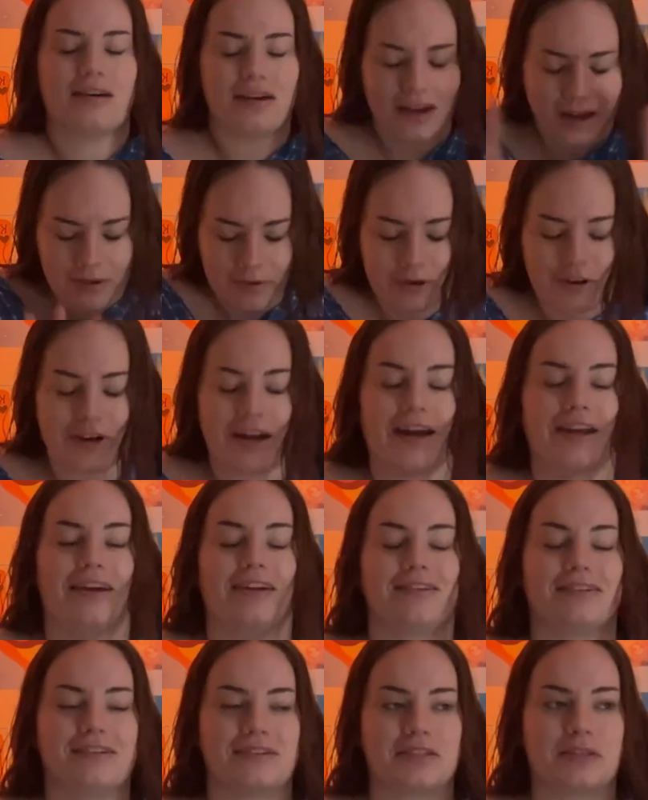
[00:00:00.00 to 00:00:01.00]
I'm creating a
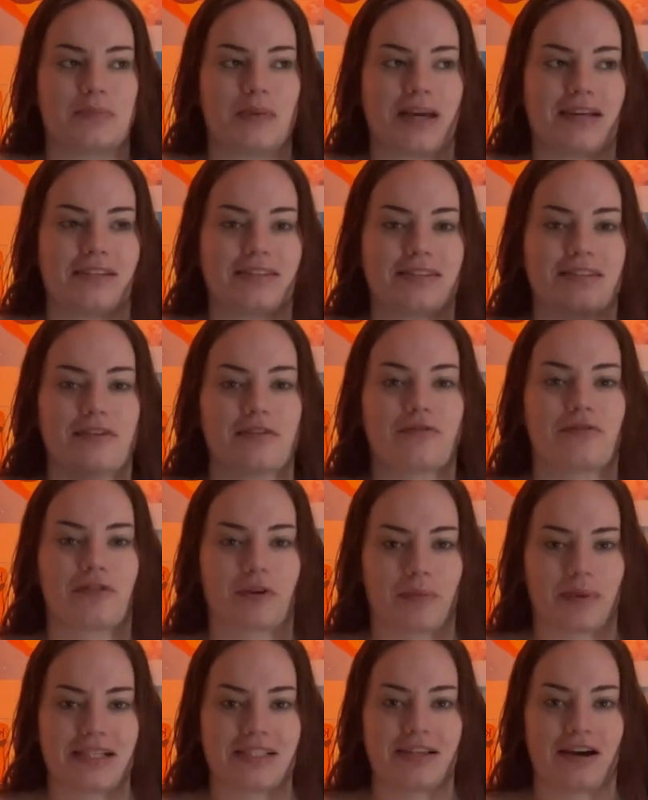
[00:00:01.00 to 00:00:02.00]
lot of space for
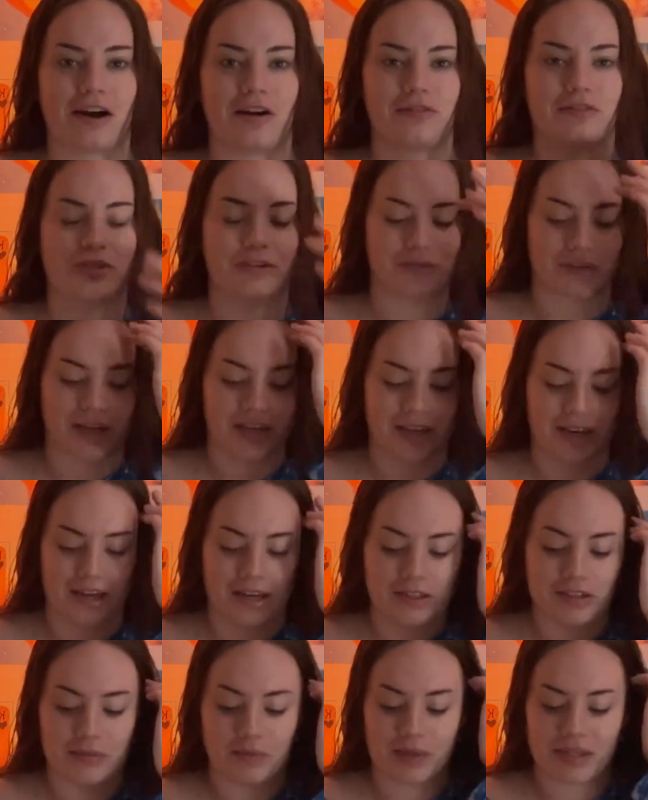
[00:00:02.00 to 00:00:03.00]
myself, to
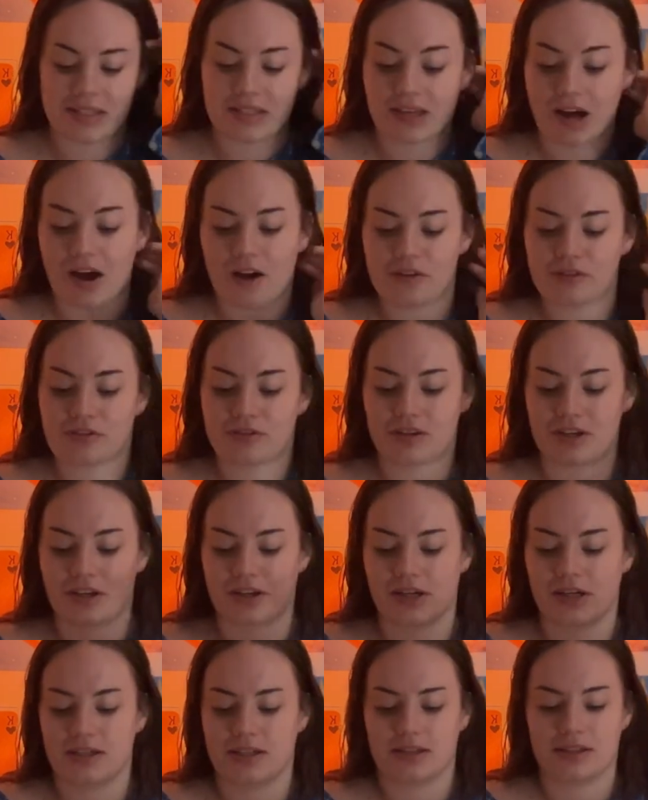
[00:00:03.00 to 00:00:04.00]
reconnect to myself, to
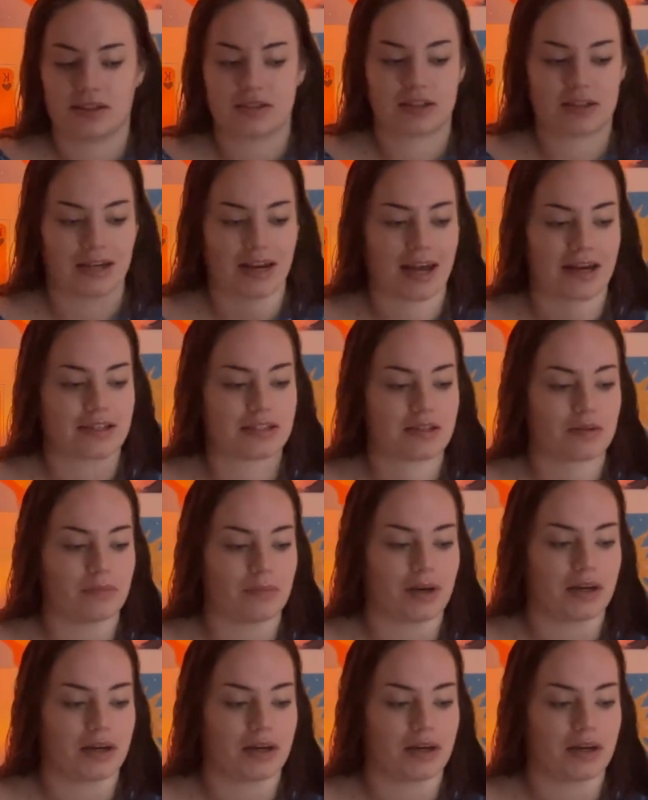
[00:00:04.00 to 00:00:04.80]
reconnect to